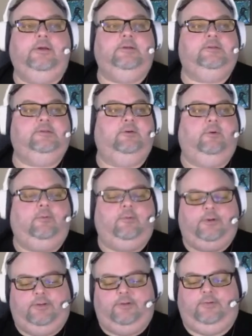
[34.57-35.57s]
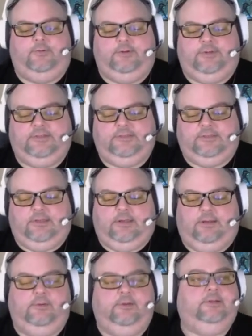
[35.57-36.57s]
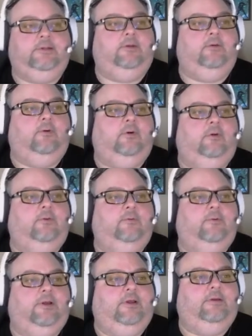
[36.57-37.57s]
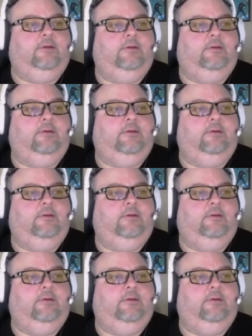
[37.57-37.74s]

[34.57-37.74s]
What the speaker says: So what we're going to do is I'm going to take you all the way